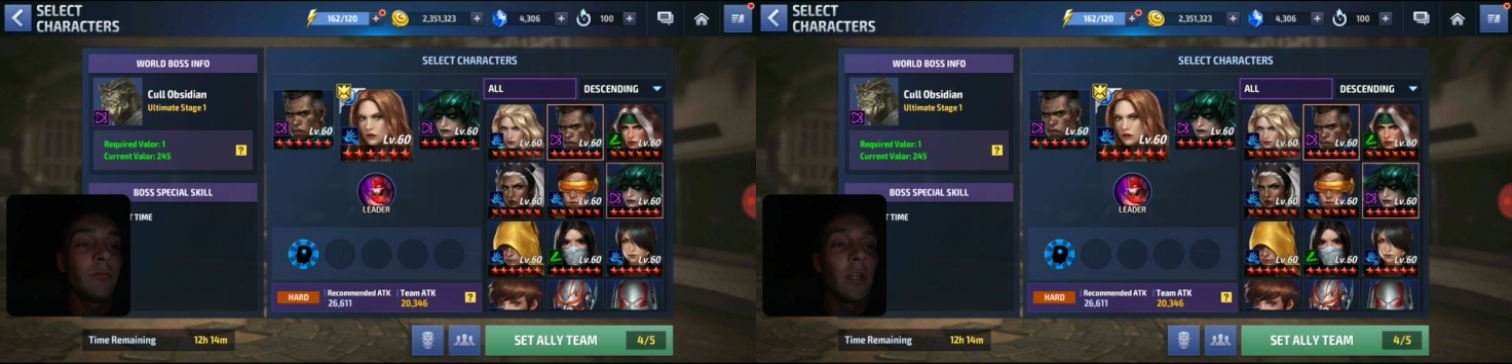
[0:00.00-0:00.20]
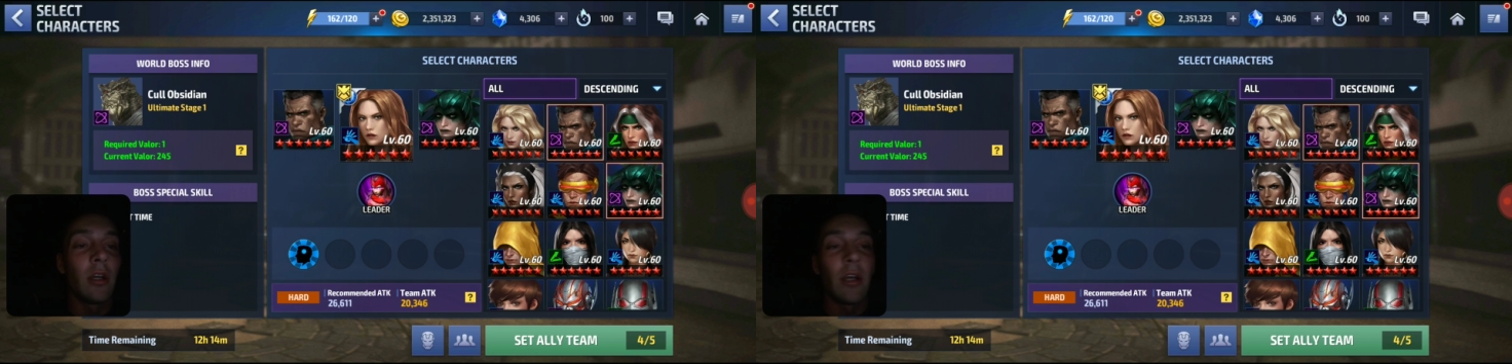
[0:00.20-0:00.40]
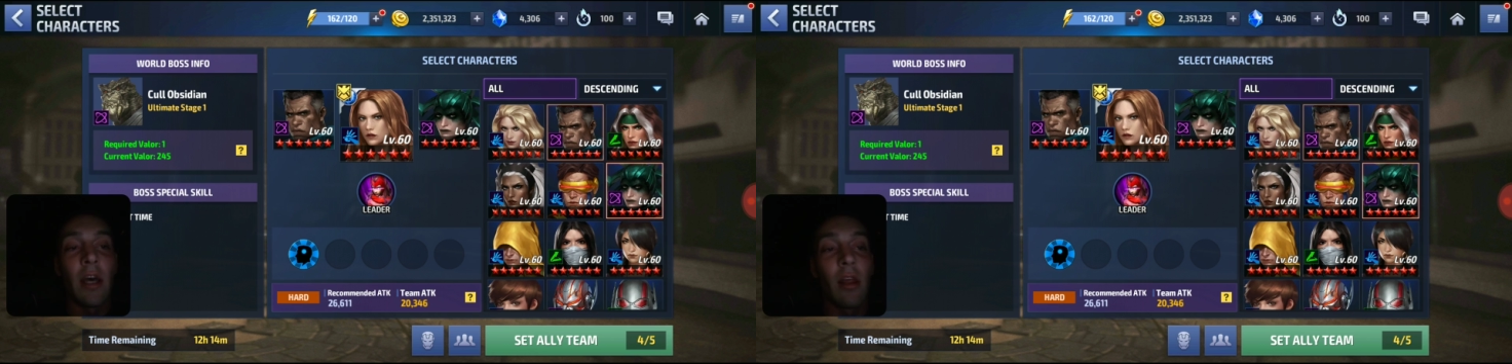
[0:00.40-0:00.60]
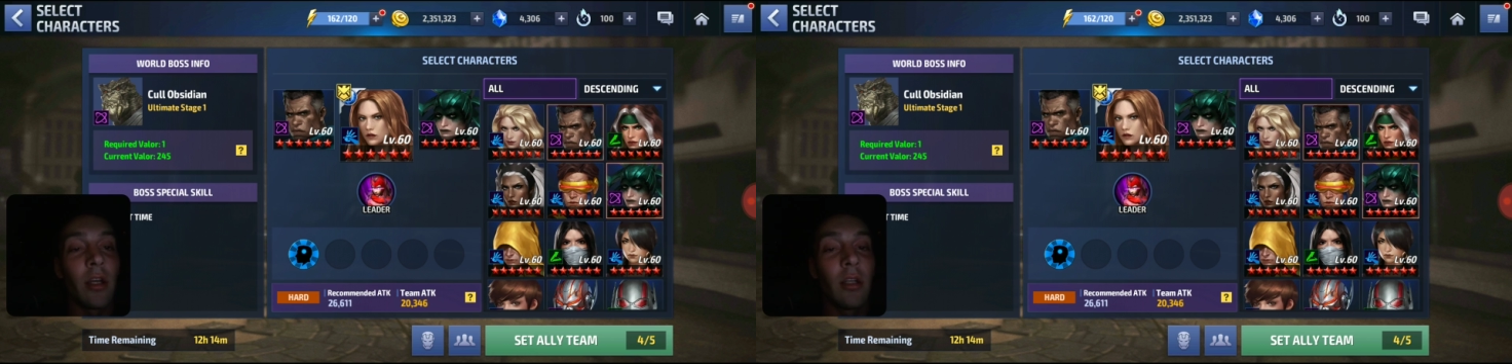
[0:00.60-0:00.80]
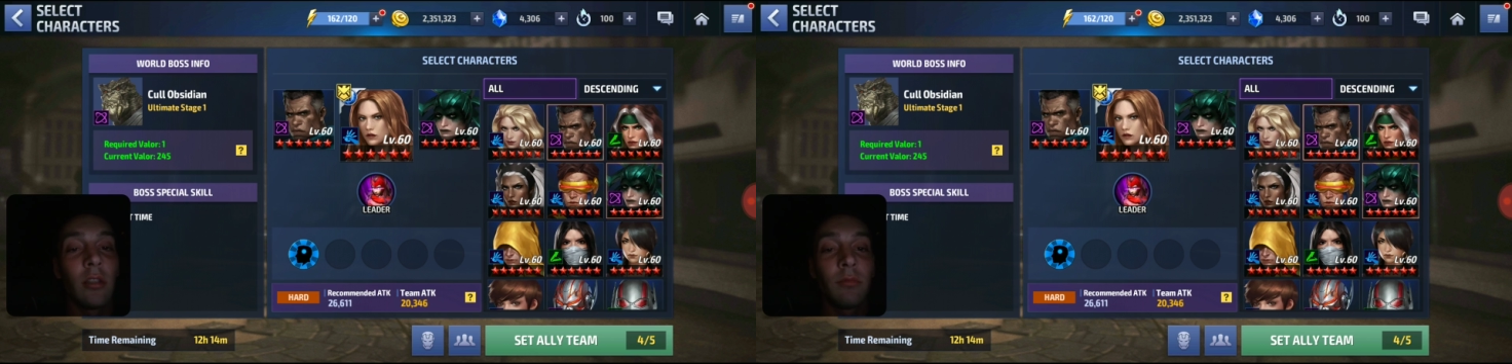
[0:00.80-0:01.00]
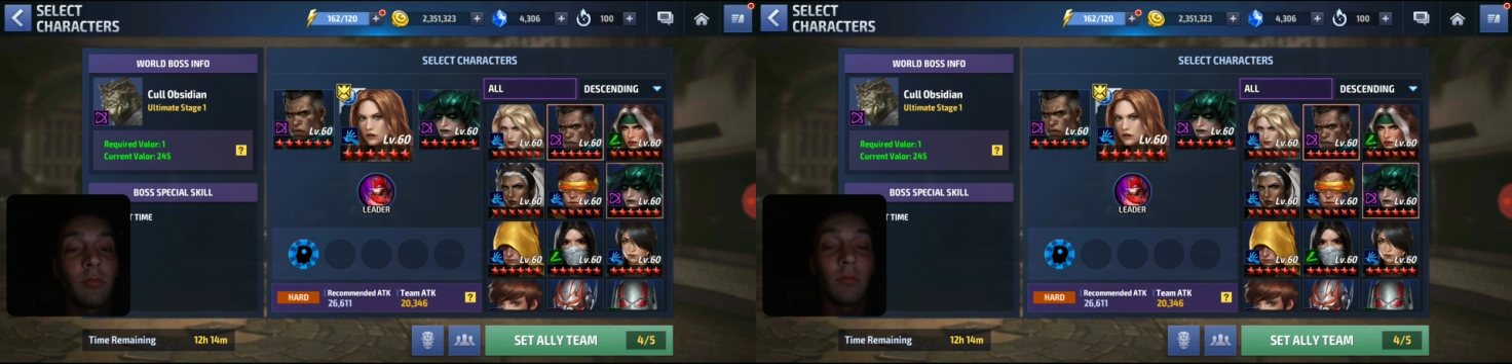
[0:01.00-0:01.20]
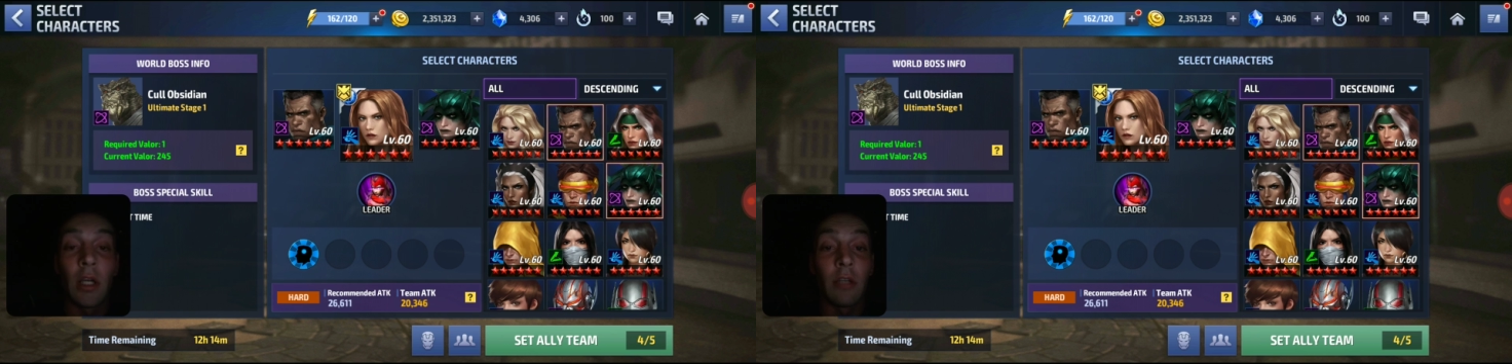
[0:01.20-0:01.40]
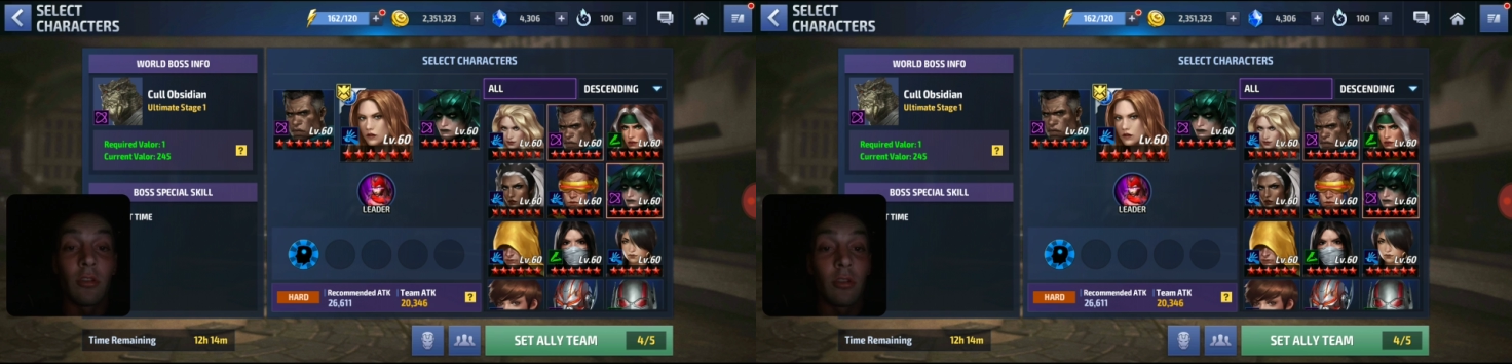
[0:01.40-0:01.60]
Hela.
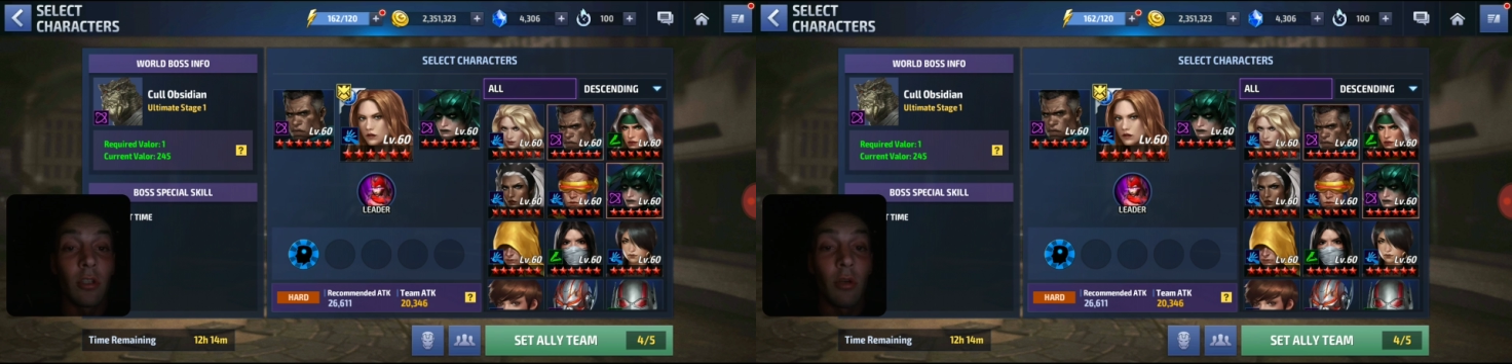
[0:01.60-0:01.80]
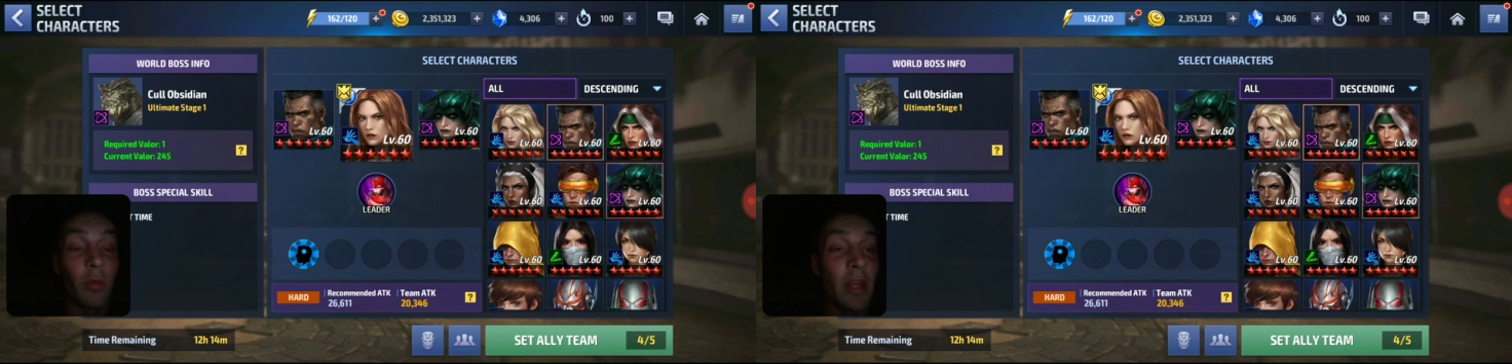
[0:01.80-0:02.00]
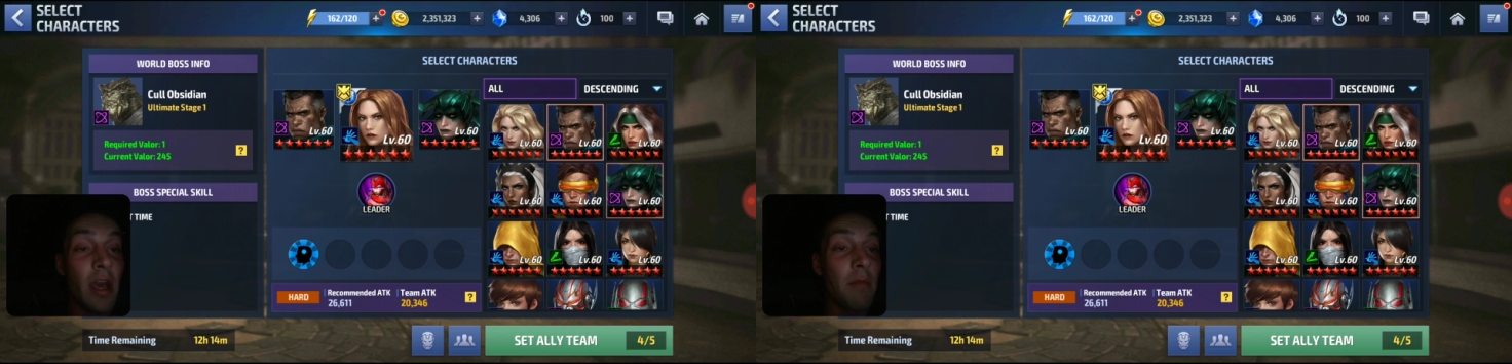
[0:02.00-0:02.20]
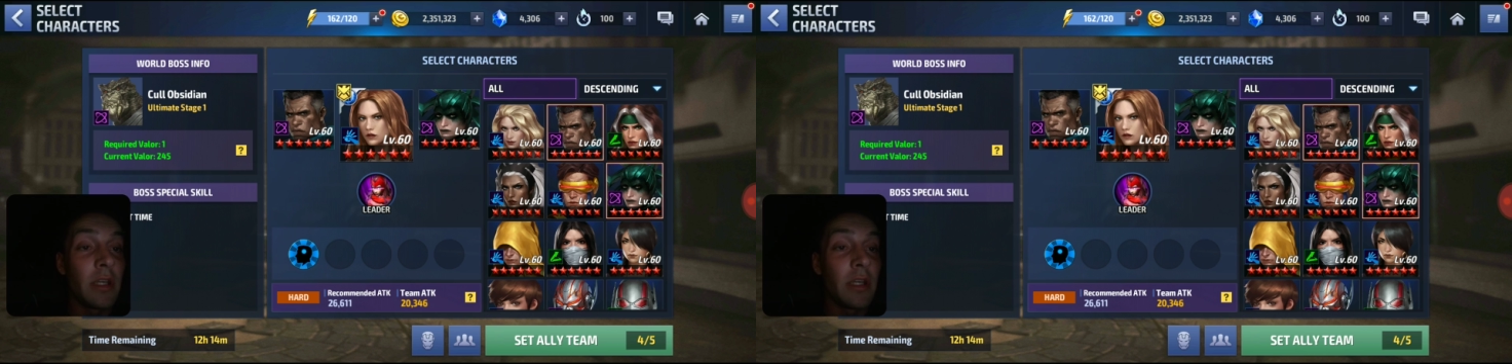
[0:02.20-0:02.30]
I'll just go with that